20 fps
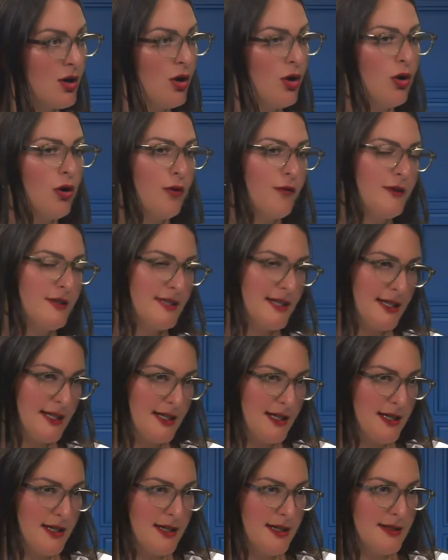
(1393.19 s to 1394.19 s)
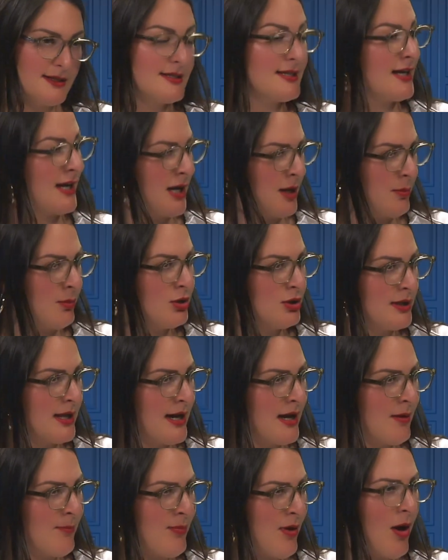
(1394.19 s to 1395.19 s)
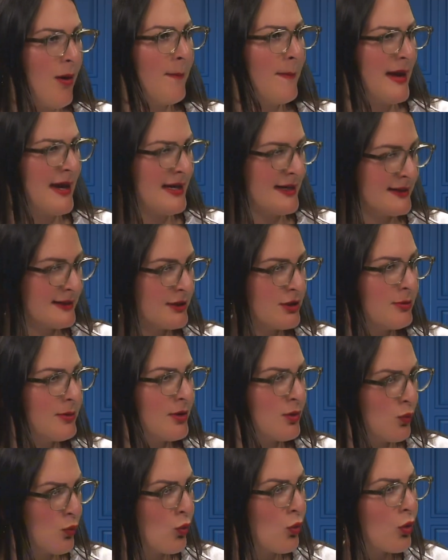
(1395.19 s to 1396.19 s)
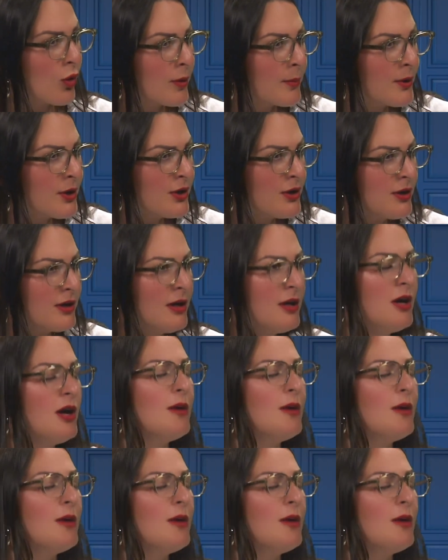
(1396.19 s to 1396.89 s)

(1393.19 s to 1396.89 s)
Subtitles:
or if it's like a table lamp, I'll make it a little bit warmer.